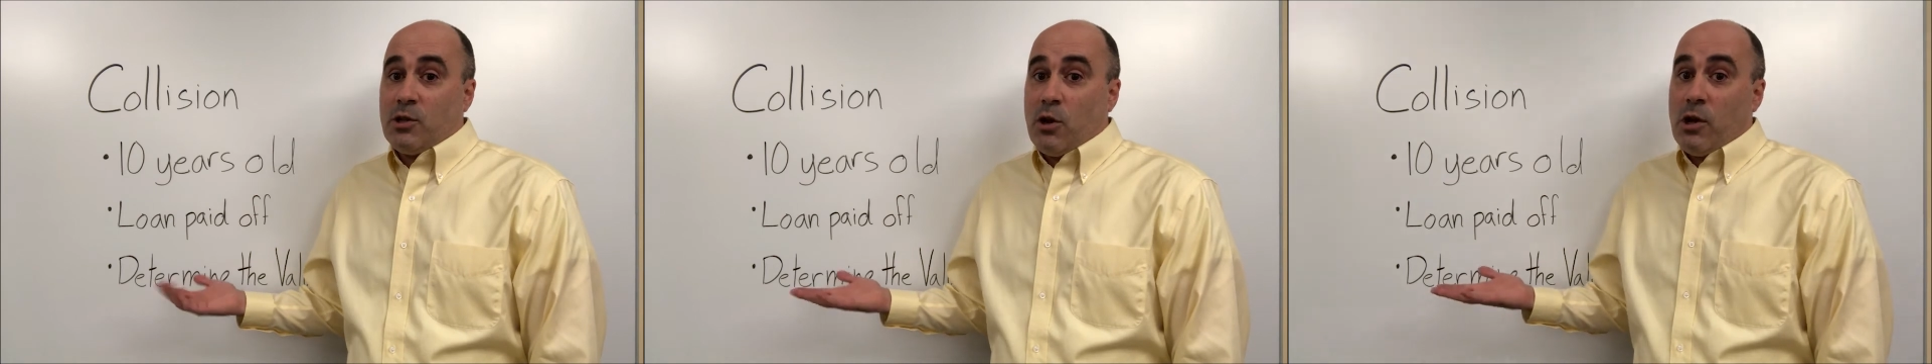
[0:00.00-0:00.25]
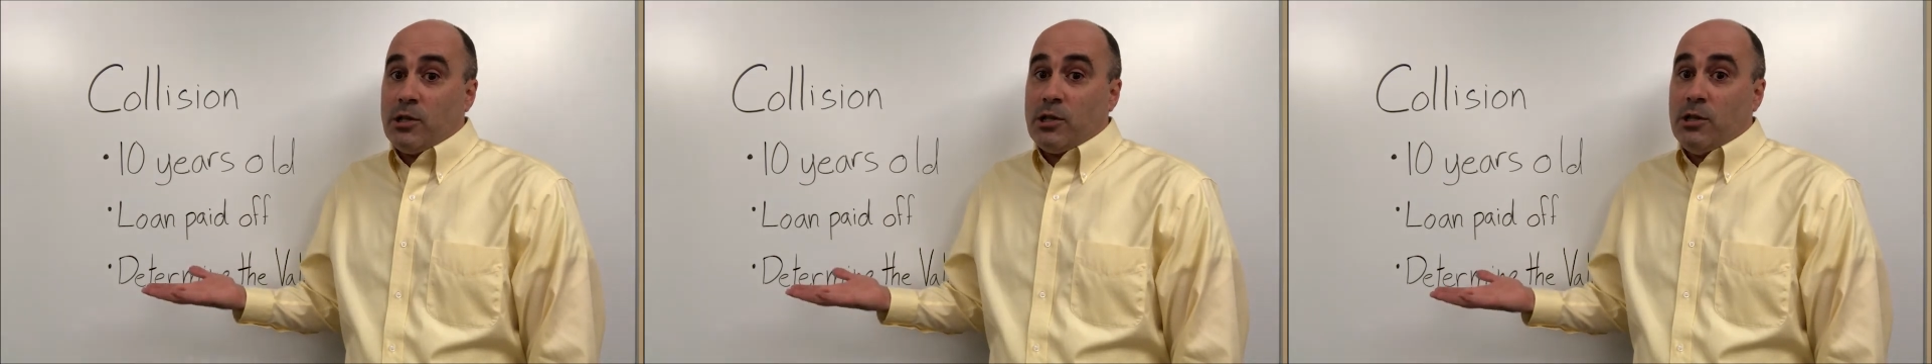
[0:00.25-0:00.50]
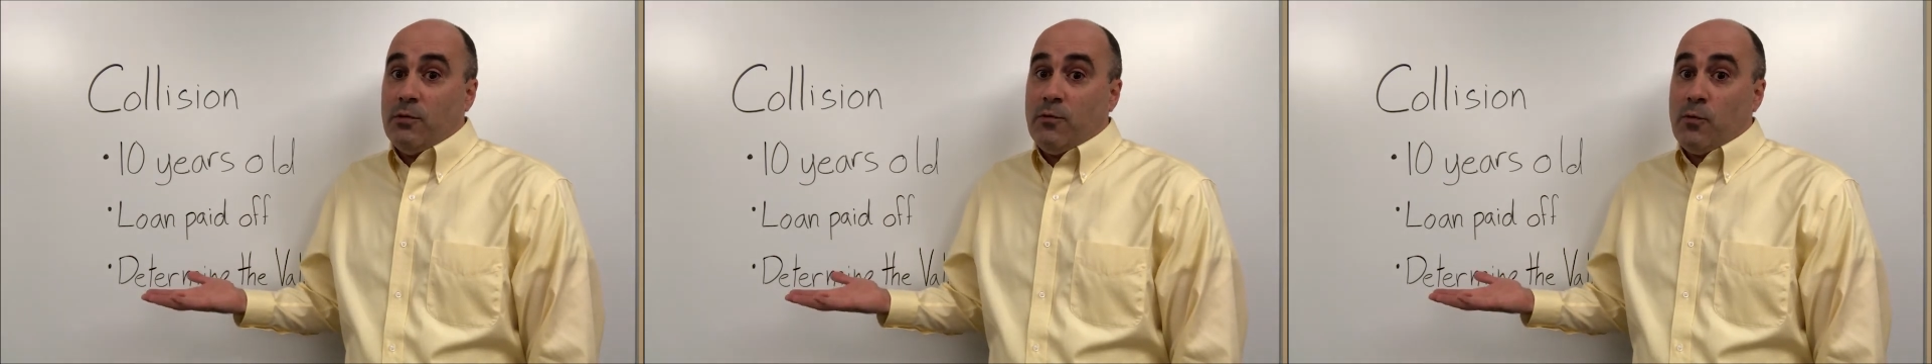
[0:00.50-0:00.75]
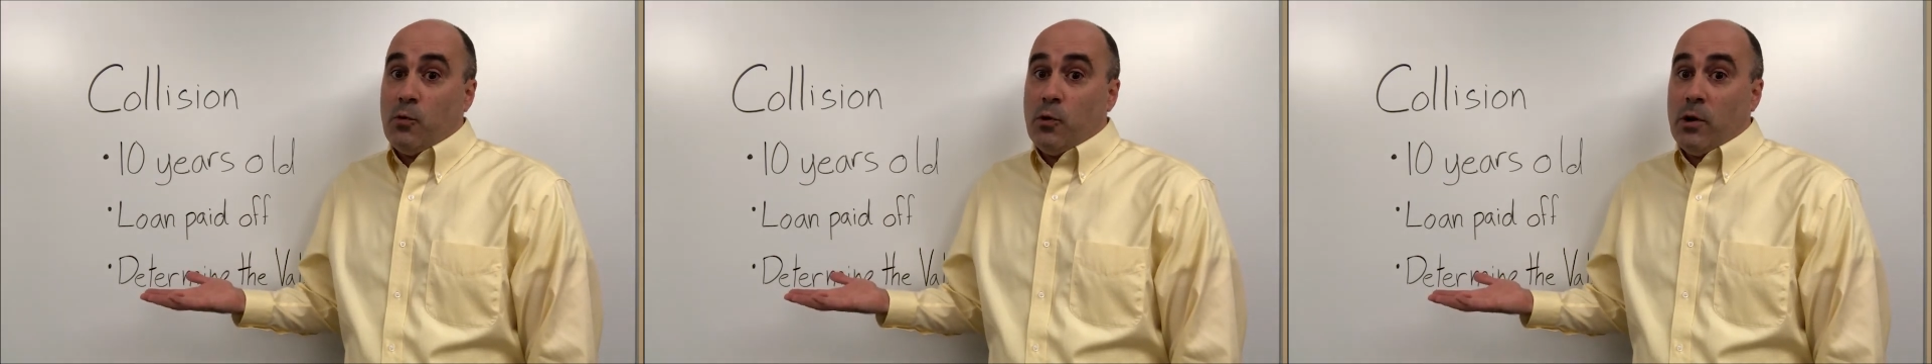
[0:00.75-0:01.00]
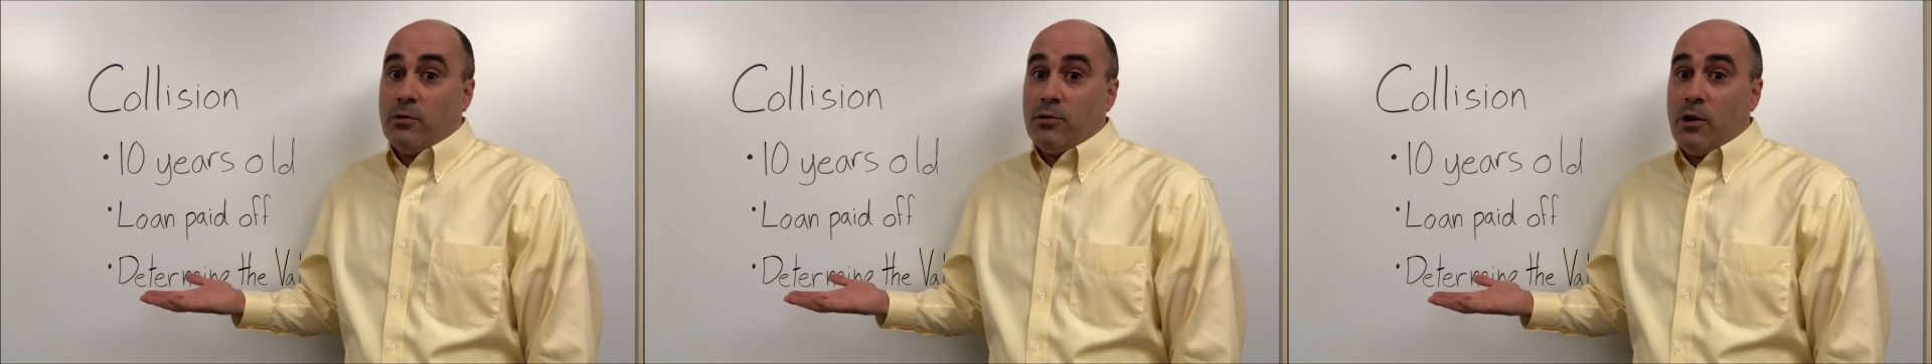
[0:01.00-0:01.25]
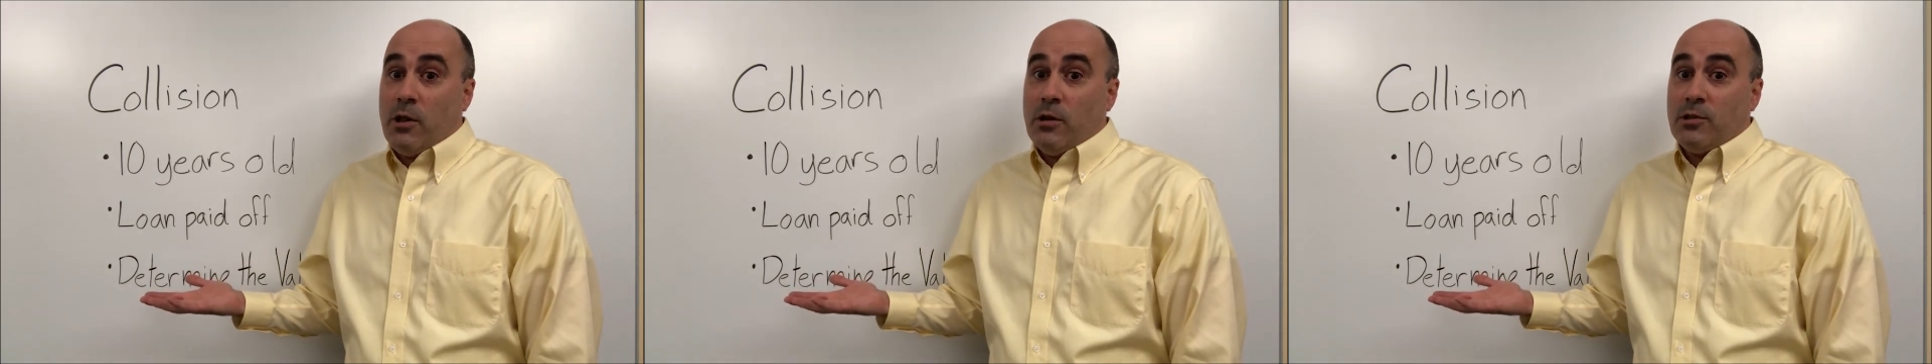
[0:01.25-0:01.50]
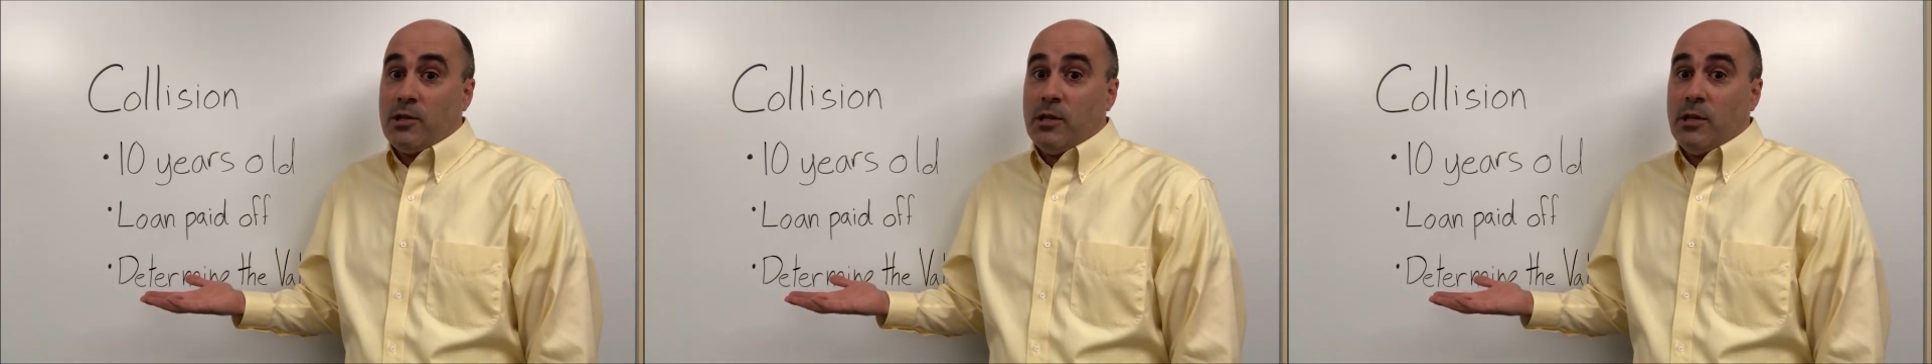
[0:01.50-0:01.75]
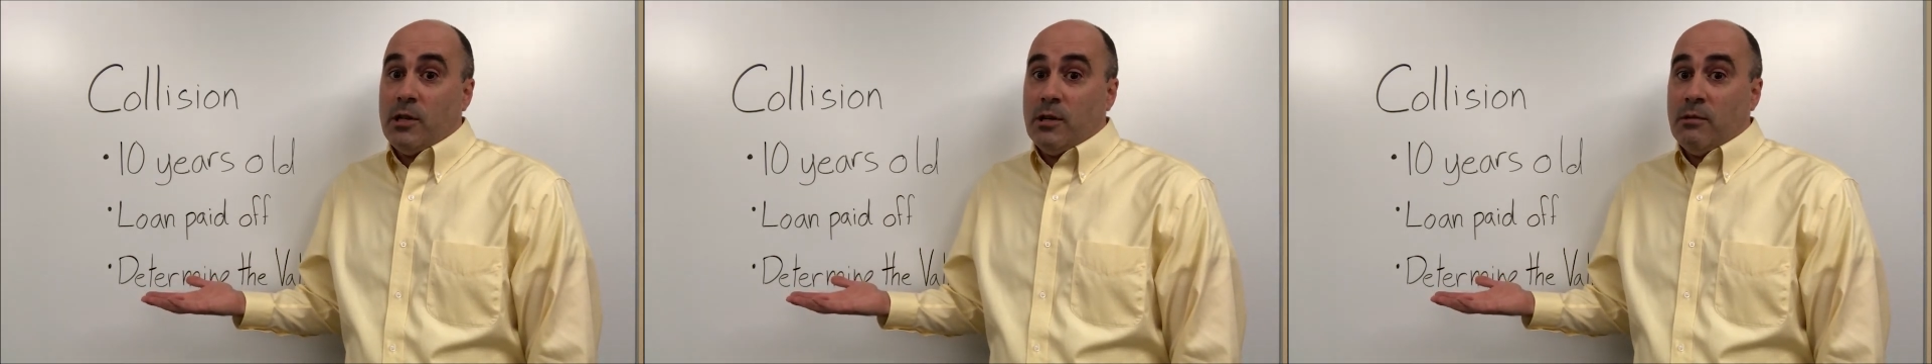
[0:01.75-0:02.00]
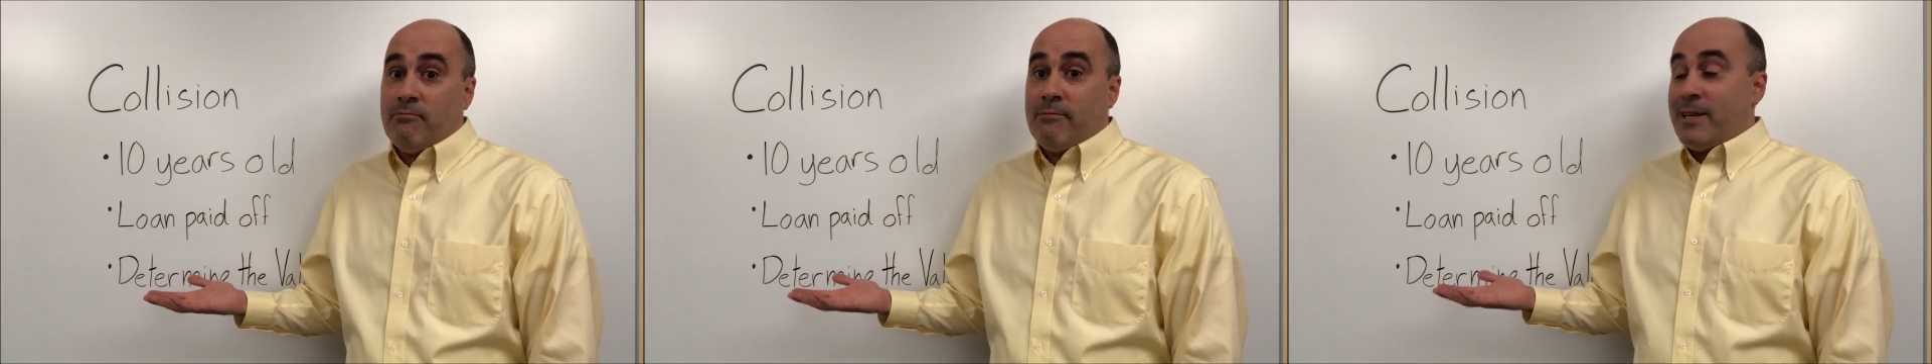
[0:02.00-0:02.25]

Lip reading: costing you $400 a year,